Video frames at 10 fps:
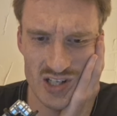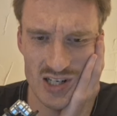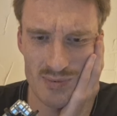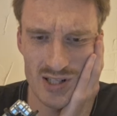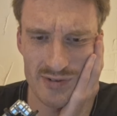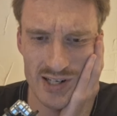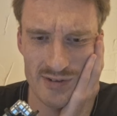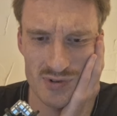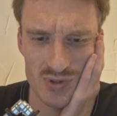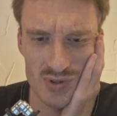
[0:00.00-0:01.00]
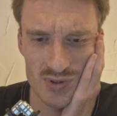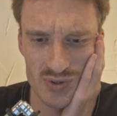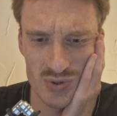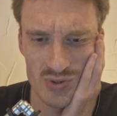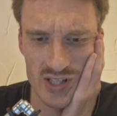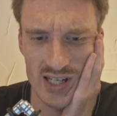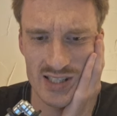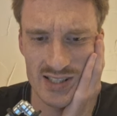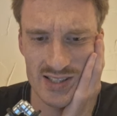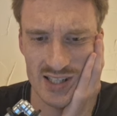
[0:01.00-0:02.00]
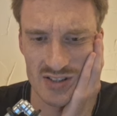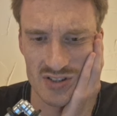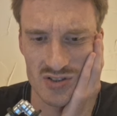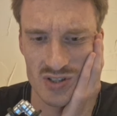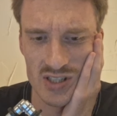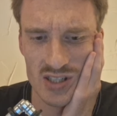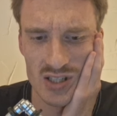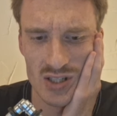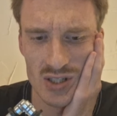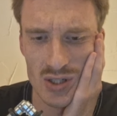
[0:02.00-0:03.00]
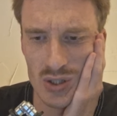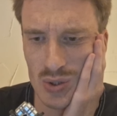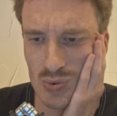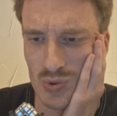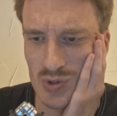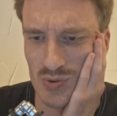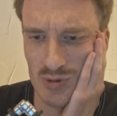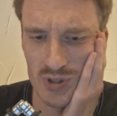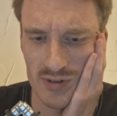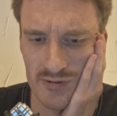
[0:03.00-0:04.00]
I believe I have to go to 92nd Street, which will be the